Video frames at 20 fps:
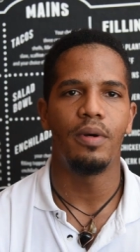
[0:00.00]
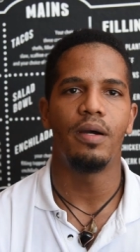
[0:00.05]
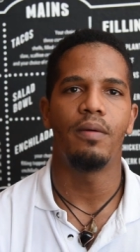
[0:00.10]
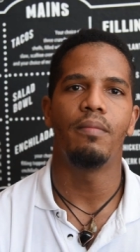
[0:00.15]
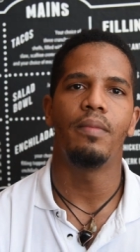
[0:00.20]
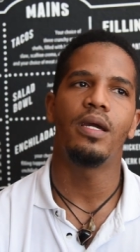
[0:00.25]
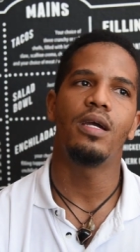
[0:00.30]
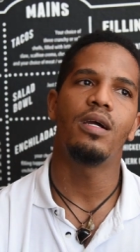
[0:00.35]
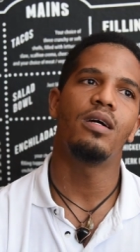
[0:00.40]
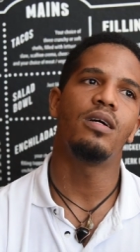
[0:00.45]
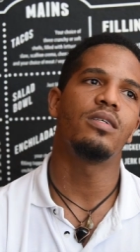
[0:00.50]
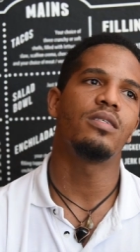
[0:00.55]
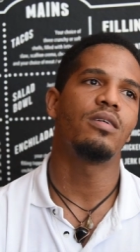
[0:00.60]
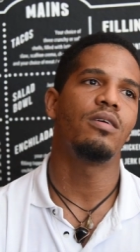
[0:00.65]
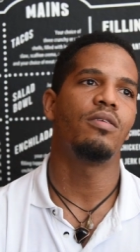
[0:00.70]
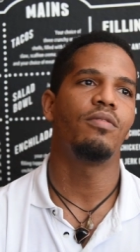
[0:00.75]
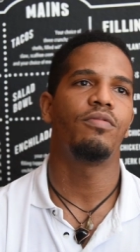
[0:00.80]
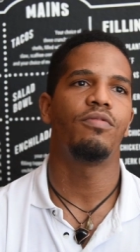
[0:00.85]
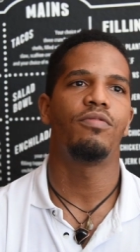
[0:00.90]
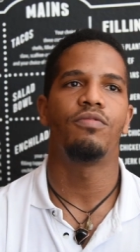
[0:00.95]
but because
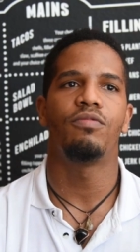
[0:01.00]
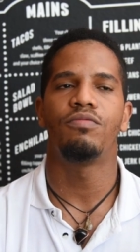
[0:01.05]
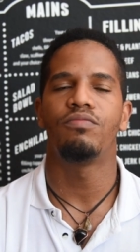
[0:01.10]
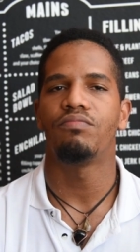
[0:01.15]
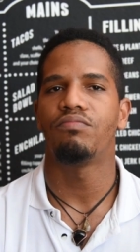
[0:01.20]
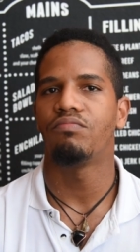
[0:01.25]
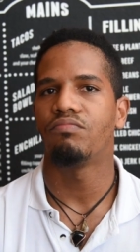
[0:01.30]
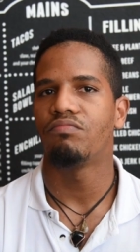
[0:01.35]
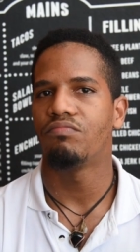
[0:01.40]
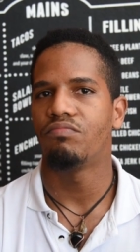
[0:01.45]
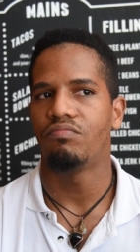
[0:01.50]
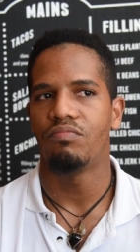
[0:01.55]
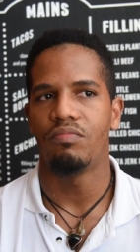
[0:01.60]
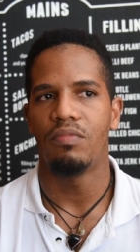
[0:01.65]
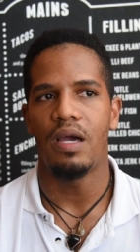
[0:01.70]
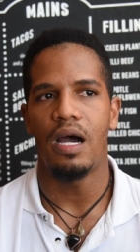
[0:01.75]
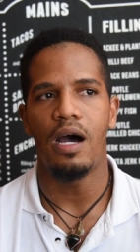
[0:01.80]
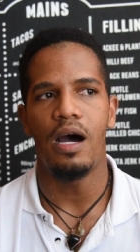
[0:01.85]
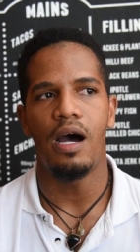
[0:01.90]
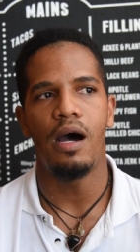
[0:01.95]
of
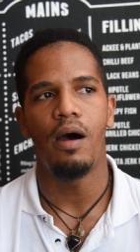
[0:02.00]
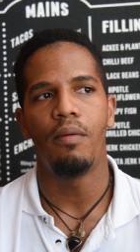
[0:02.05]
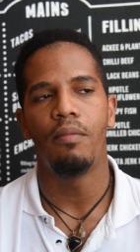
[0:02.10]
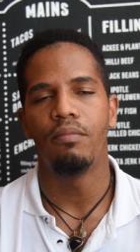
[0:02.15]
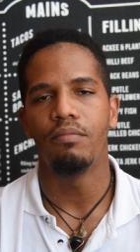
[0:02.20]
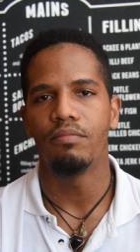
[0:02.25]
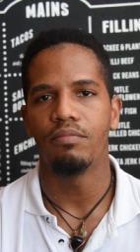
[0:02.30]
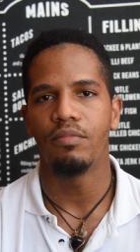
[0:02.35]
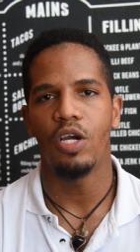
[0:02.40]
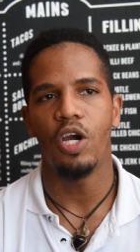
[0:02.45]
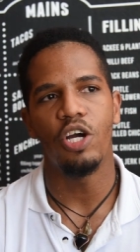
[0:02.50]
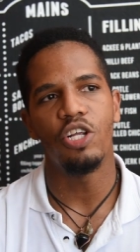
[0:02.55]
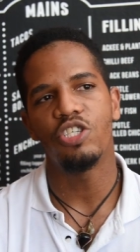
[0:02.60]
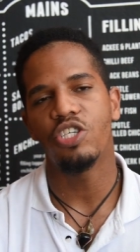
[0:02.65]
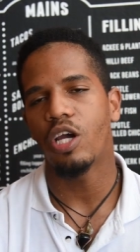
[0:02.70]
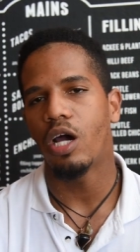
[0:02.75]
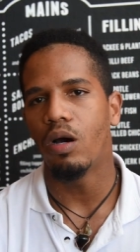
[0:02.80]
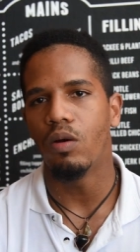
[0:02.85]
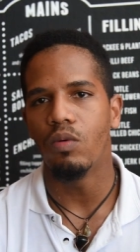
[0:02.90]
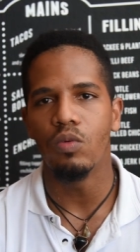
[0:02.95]
um,
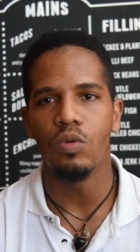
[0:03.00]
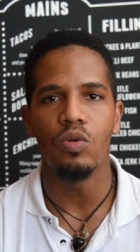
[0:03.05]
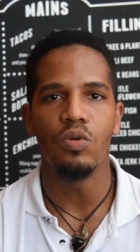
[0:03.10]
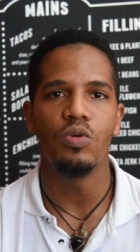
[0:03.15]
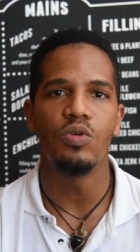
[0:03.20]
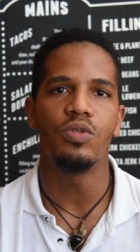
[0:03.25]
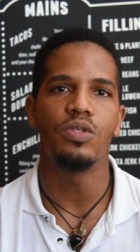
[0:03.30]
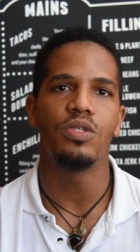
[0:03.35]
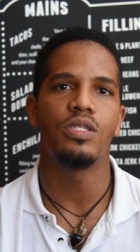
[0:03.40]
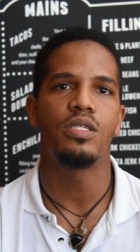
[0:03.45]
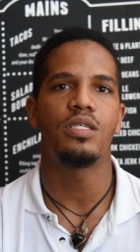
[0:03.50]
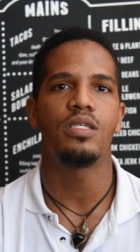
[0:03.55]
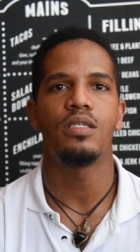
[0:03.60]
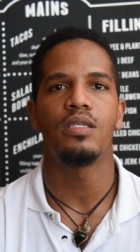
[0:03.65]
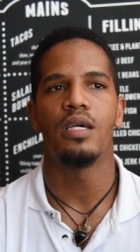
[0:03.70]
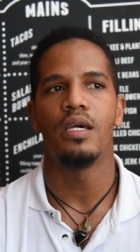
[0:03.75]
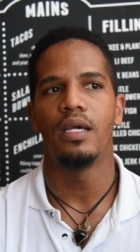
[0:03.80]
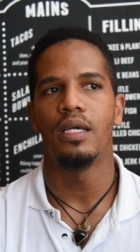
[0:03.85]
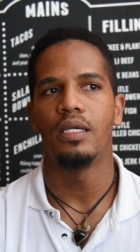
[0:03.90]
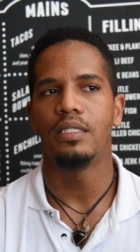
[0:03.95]
gunshot wounds,
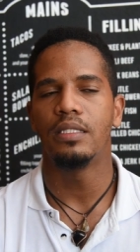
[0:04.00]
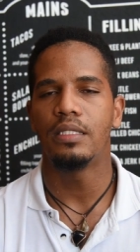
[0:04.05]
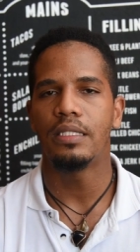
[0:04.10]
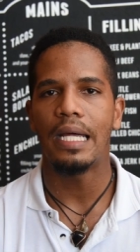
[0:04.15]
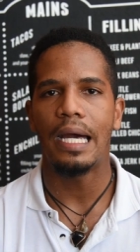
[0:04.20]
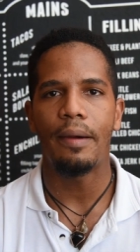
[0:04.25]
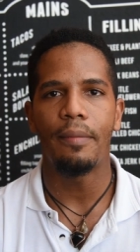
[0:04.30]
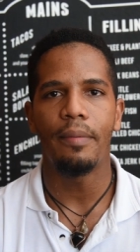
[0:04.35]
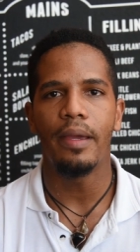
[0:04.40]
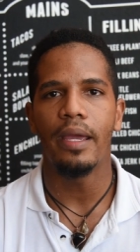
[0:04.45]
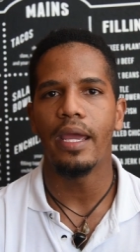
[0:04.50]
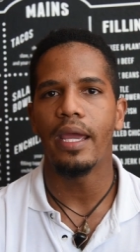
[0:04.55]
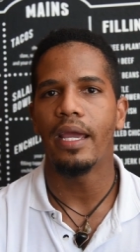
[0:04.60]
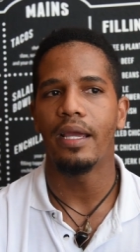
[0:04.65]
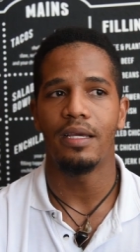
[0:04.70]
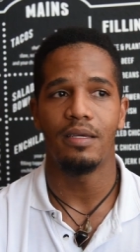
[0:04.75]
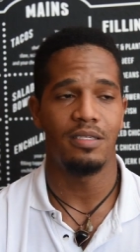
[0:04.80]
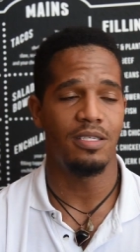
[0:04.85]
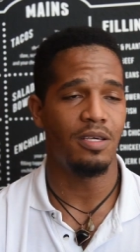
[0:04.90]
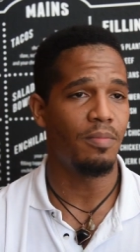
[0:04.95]
stabbing,
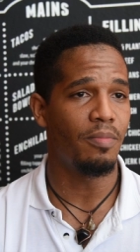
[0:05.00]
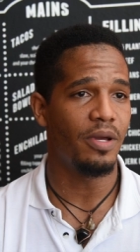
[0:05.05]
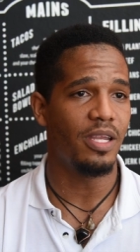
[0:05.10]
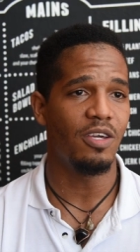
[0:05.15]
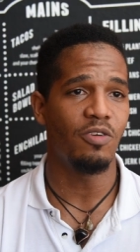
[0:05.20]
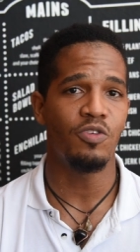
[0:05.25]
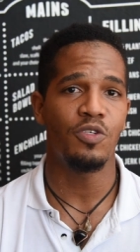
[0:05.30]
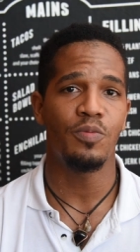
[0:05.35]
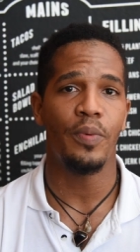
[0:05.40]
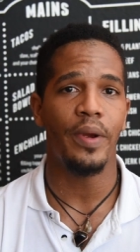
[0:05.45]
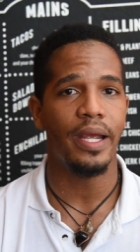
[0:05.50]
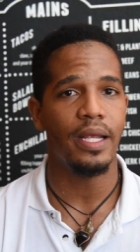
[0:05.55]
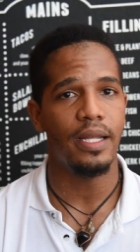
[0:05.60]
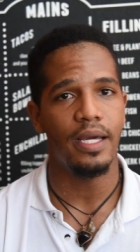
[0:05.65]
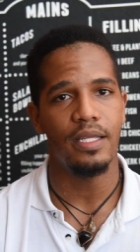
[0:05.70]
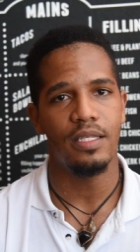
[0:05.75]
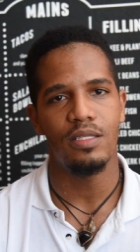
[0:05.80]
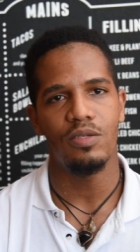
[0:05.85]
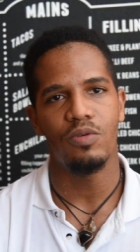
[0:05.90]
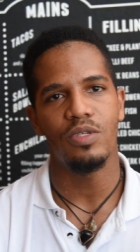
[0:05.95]
somebody who's
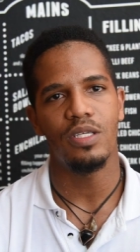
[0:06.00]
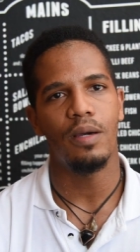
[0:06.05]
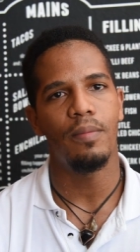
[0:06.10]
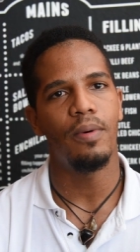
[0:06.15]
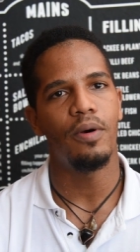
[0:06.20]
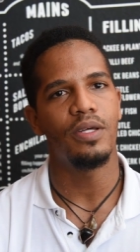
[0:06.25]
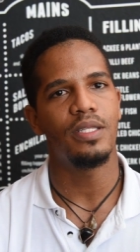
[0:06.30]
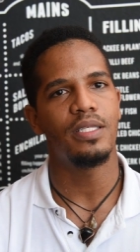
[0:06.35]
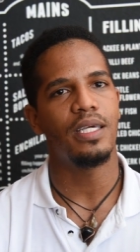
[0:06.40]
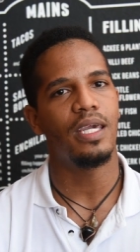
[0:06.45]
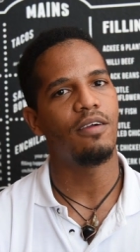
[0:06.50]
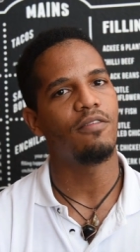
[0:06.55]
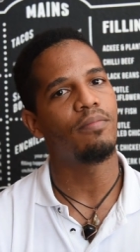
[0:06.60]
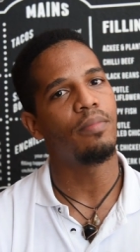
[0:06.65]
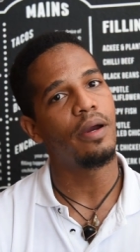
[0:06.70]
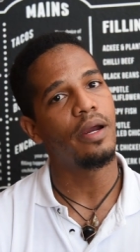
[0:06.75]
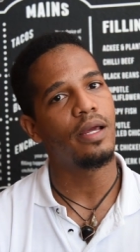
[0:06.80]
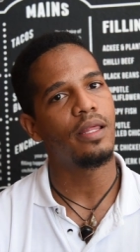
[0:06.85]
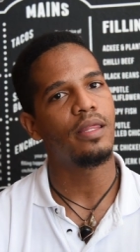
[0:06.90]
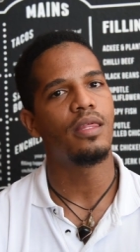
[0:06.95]
pregnant, who's about to give
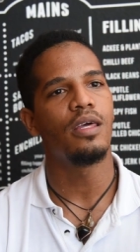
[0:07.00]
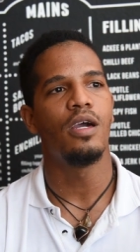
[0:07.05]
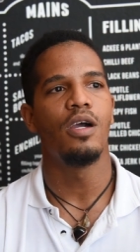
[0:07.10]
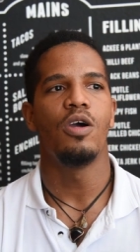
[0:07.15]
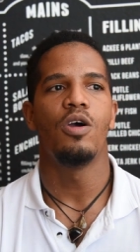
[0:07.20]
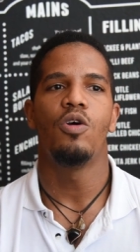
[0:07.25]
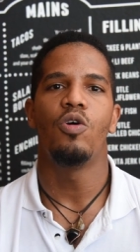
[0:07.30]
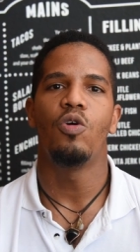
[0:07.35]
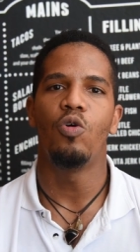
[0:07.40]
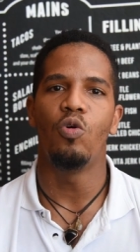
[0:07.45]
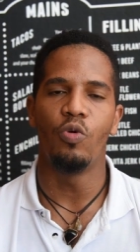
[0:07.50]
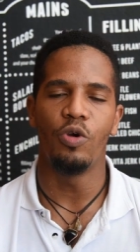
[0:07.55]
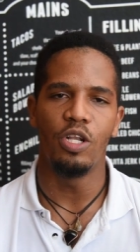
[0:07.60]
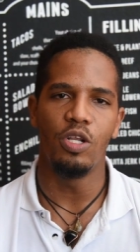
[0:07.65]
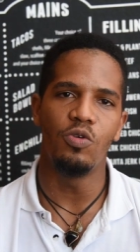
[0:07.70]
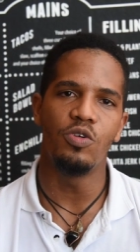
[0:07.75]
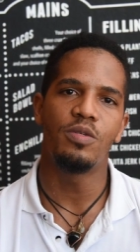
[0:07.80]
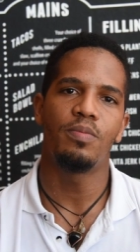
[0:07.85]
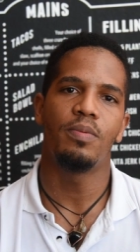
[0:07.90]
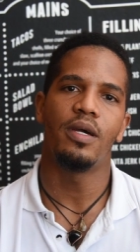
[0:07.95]
birth who would
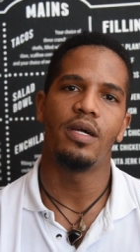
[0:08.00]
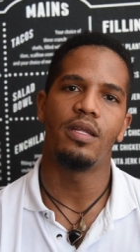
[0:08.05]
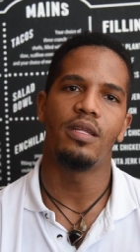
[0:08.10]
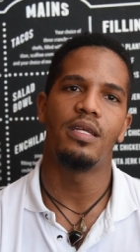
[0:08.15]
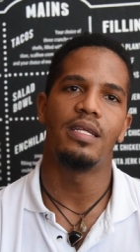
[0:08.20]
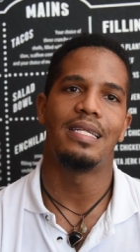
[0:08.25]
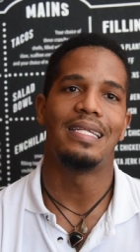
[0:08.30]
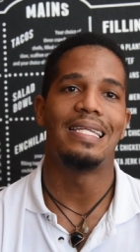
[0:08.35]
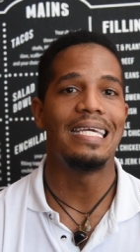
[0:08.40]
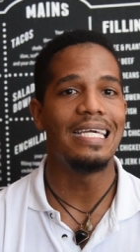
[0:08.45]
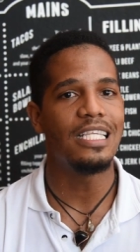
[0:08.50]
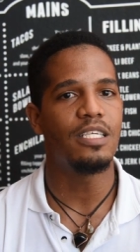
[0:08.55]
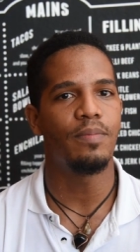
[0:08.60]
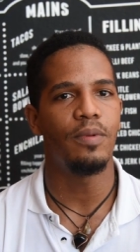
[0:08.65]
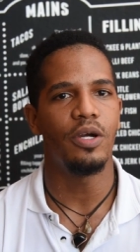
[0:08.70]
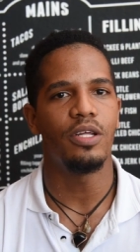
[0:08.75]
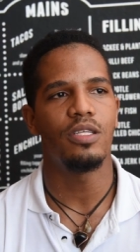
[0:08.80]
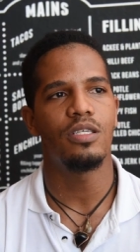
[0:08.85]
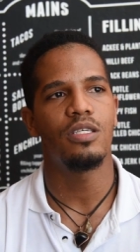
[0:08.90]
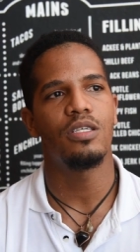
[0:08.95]
lose blood needs blood.